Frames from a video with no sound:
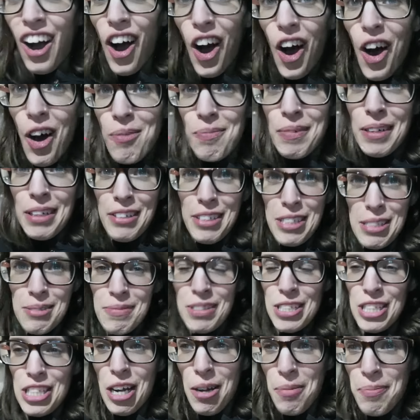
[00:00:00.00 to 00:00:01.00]
All my
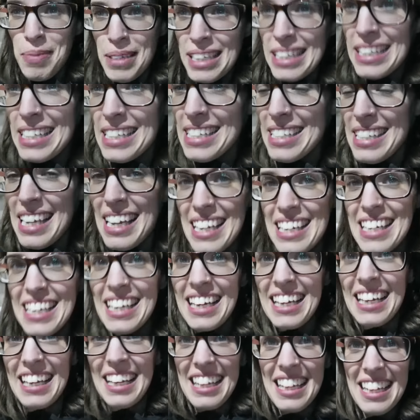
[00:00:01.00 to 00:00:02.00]
Christmas shopping is done.
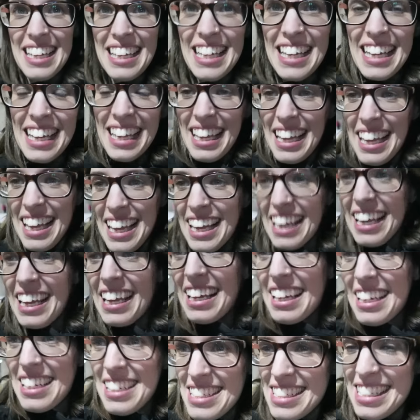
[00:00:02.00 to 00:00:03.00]

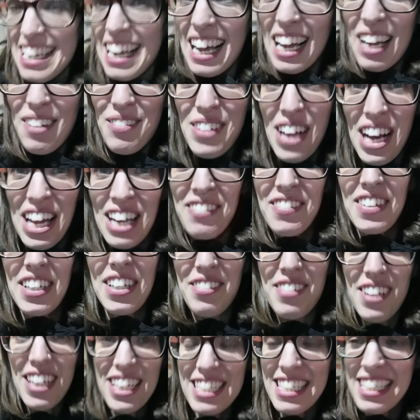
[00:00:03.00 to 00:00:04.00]
And uh, kind of in
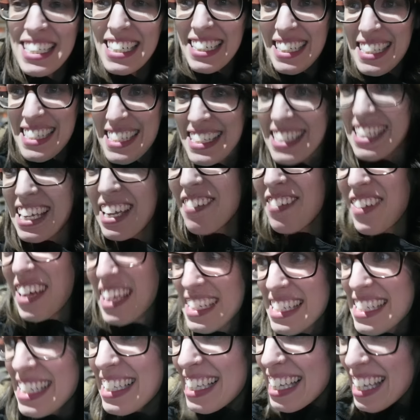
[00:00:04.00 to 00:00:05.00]
a rush because Dave
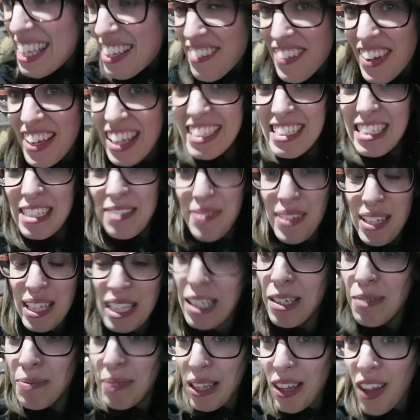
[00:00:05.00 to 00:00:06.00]
has to leave. It took me a
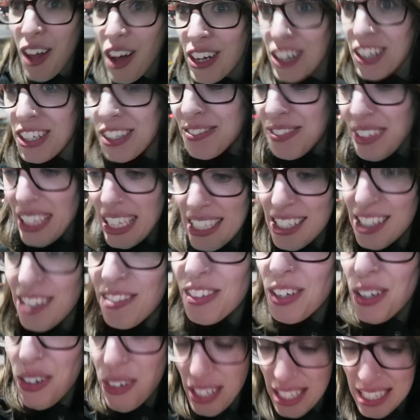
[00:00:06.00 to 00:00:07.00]
little bit longer because, of
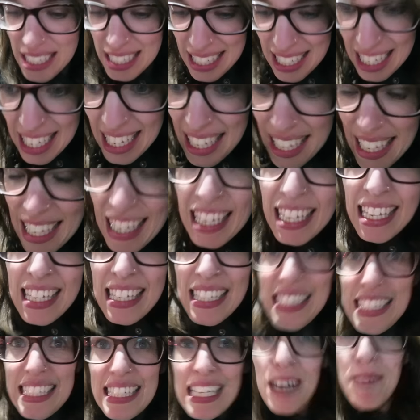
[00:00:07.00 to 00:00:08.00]
course,
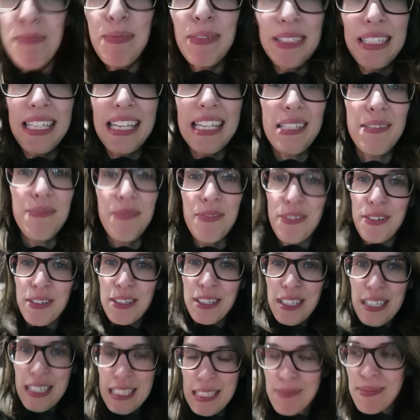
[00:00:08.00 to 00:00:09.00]
it's a couple days before
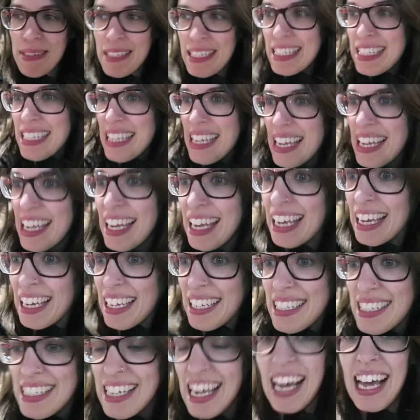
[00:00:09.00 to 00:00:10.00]
Christmas
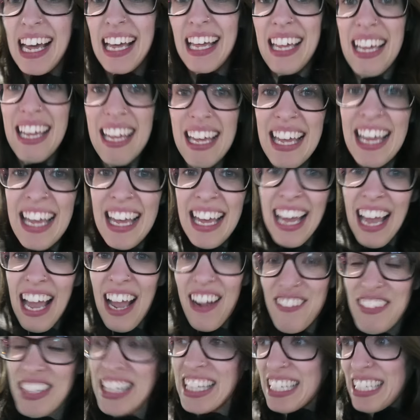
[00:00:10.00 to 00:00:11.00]
and uh,
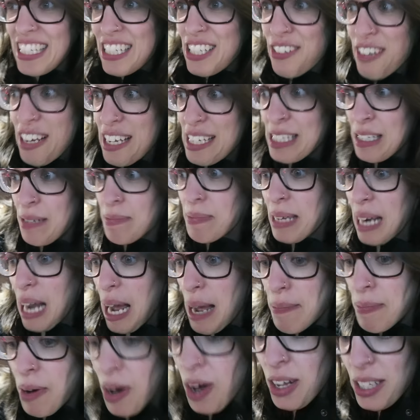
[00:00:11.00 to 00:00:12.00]
everything is crazy. But
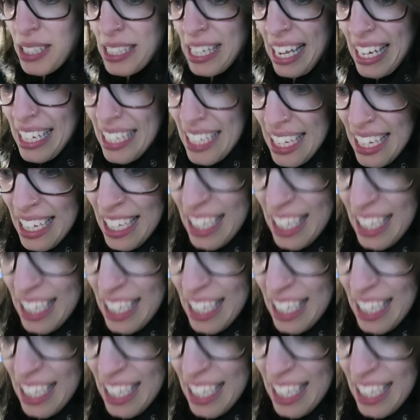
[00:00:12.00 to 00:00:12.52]
I'm all done.